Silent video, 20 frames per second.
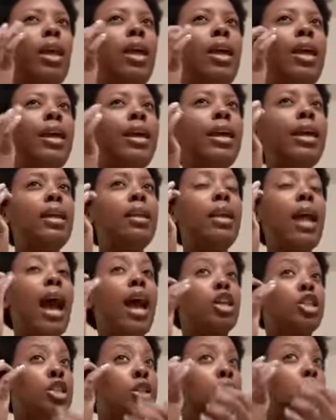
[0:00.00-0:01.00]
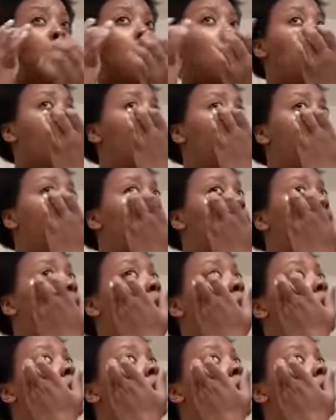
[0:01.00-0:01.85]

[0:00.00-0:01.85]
it can actually cause